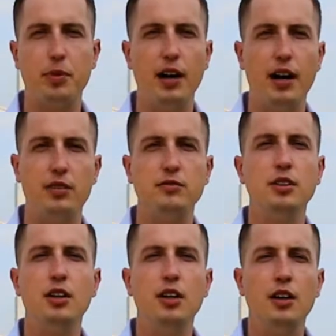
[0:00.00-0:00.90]
brown.
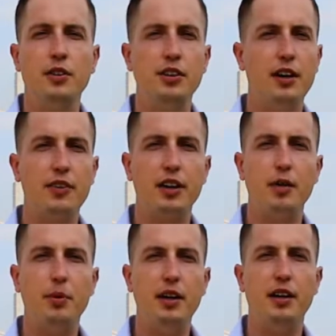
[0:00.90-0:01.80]
They're never going to
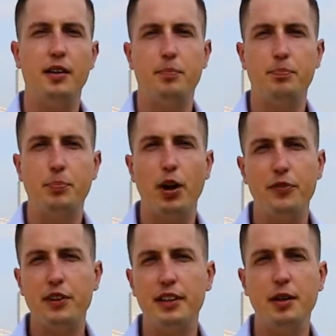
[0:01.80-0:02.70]
be
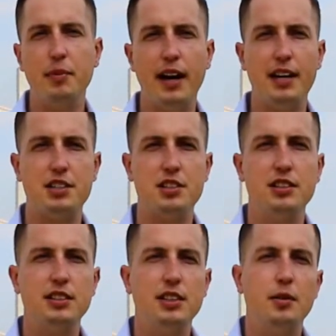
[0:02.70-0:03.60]
perfectly a match,
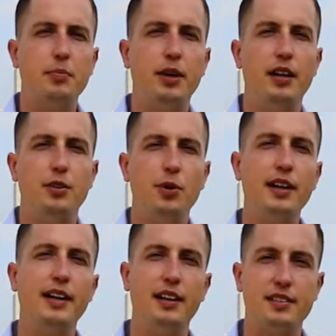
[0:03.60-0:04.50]
but you want to
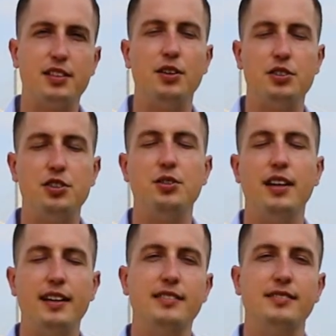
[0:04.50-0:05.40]
get it as close as you
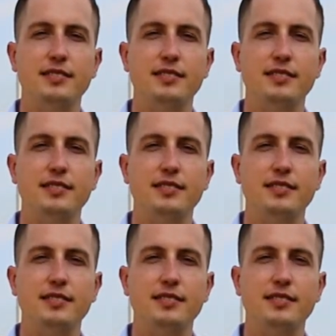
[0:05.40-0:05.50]
can.